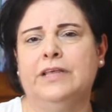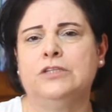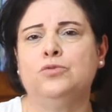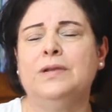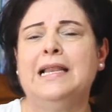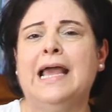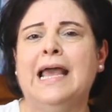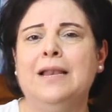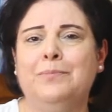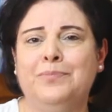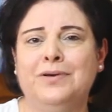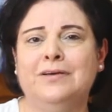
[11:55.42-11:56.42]
that will
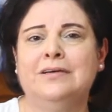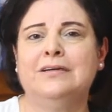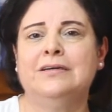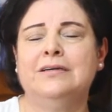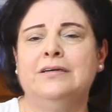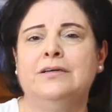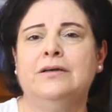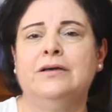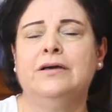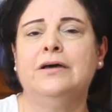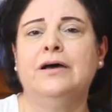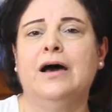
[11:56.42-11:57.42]
help
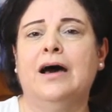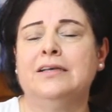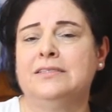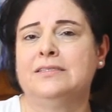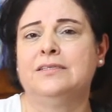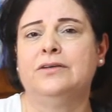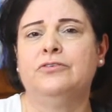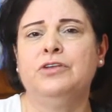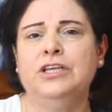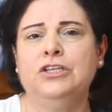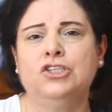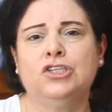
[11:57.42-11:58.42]
us
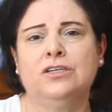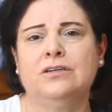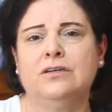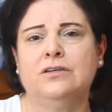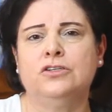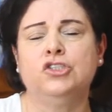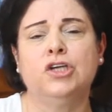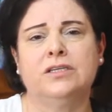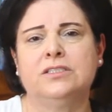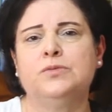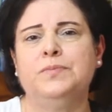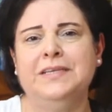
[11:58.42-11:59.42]
reach
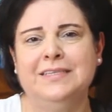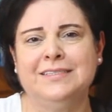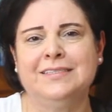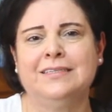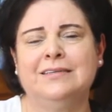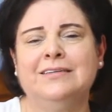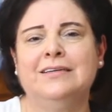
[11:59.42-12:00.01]
just peace